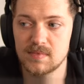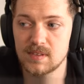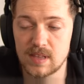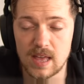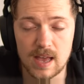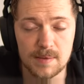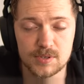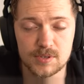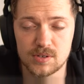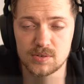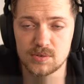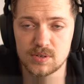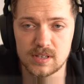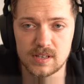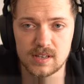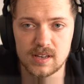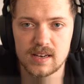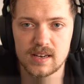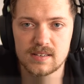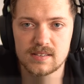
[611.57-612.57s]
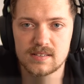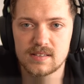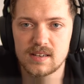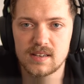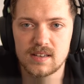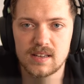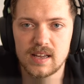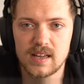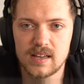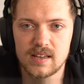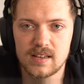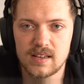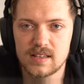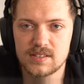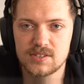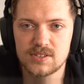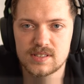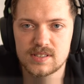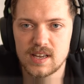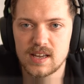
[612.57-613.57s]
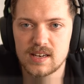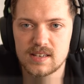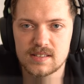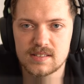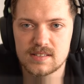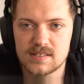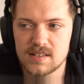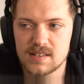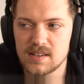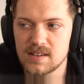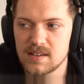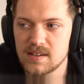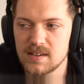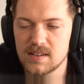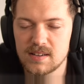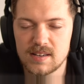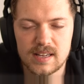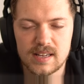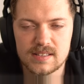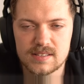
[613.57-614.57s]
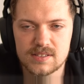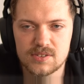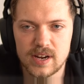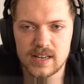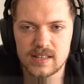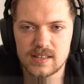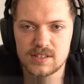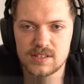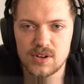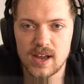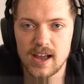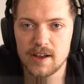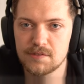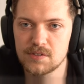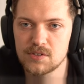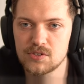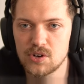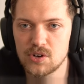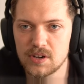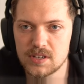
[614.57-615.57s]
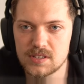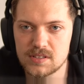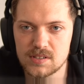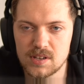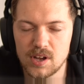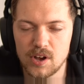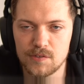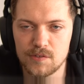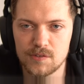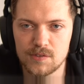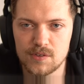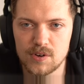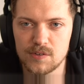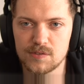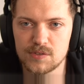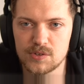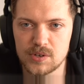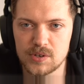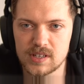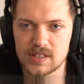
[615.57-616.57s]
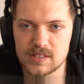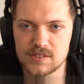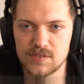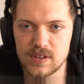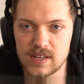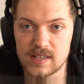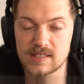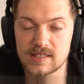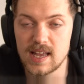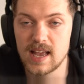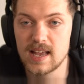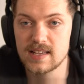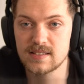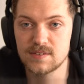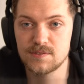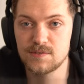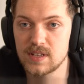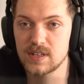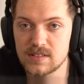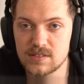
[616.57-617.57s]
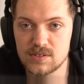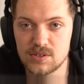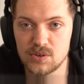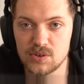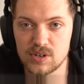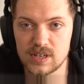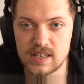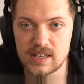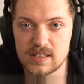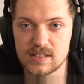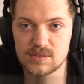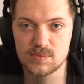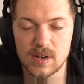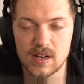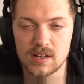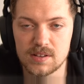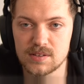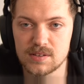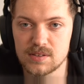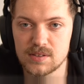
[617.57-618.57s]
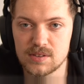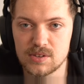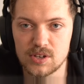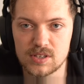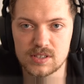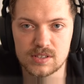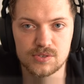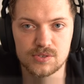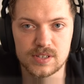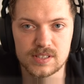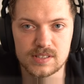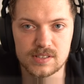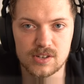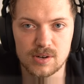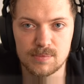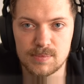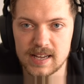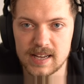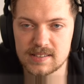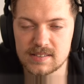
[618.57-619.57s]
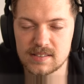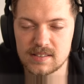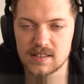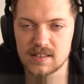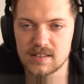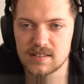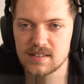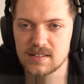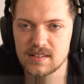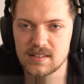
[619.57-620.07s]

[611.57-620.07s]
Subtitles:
Absolutely. And as you said, it's great that you have the choice of doing these things as it fits to your needs while not increasing complexity.